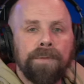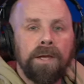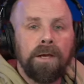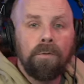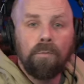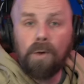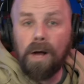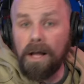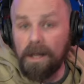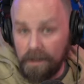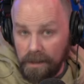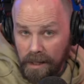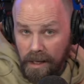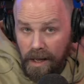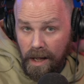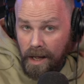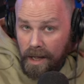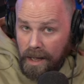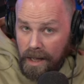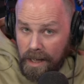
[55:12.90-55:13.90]
Well,
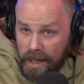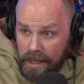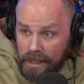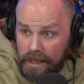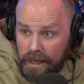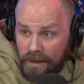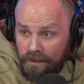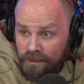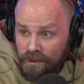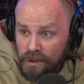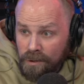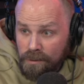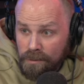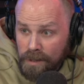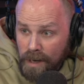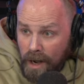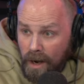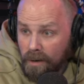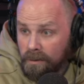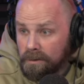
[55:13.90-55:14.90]
if you
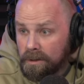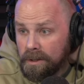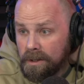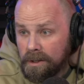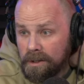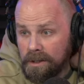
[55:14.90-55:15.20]
know,